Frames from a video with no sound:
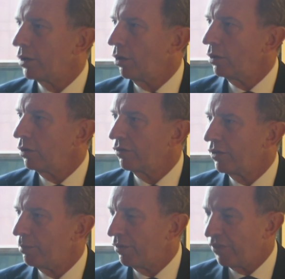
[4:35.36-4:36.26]
Not look
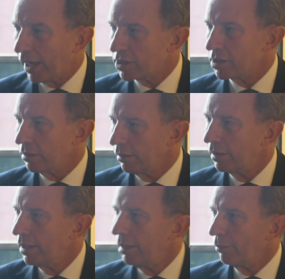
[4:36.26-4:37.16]
for perfection,
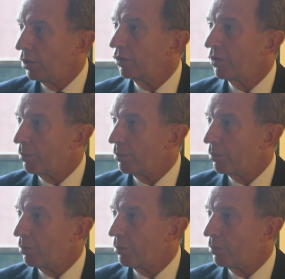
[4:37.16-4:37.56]
but look for